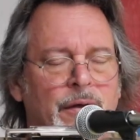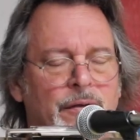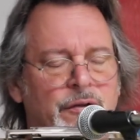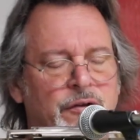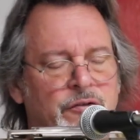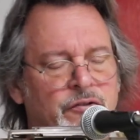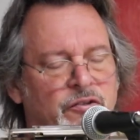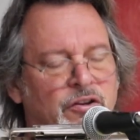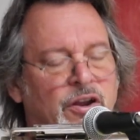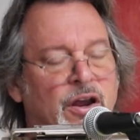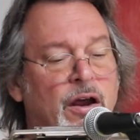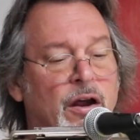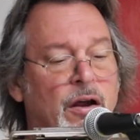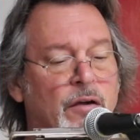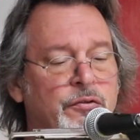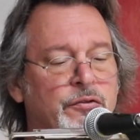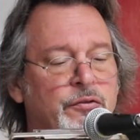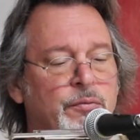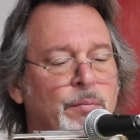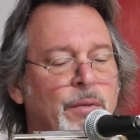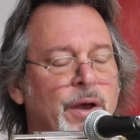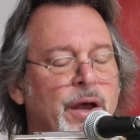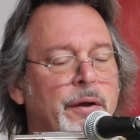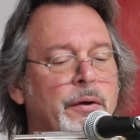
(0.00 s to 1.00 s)
the
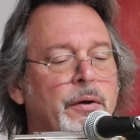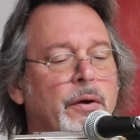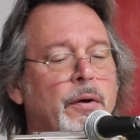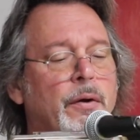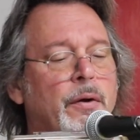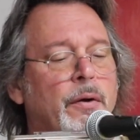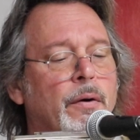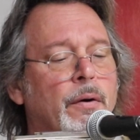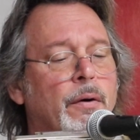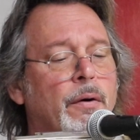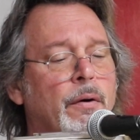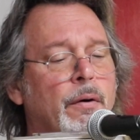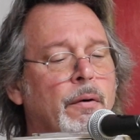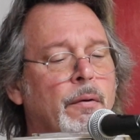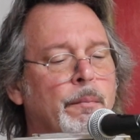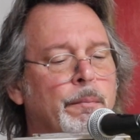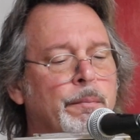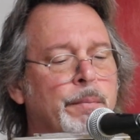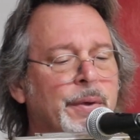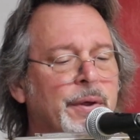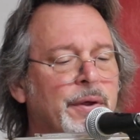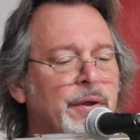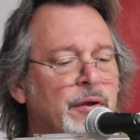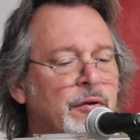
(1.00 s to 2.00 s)
sheriff's men
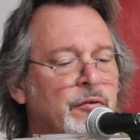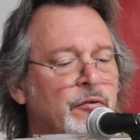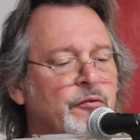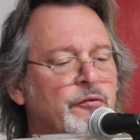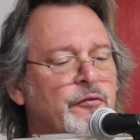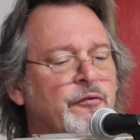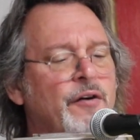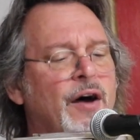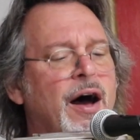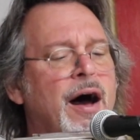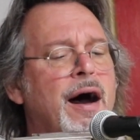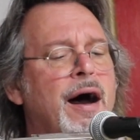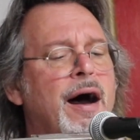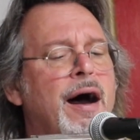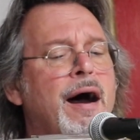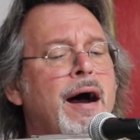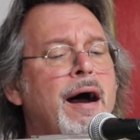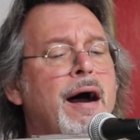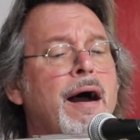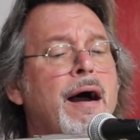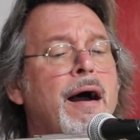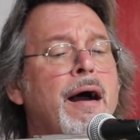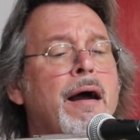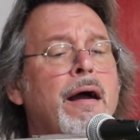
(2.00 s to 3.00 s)
open
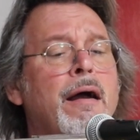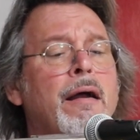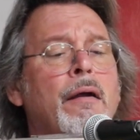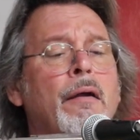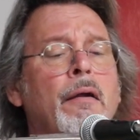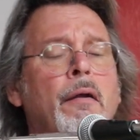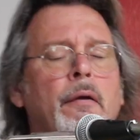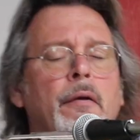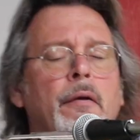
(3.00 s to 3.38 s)
fire.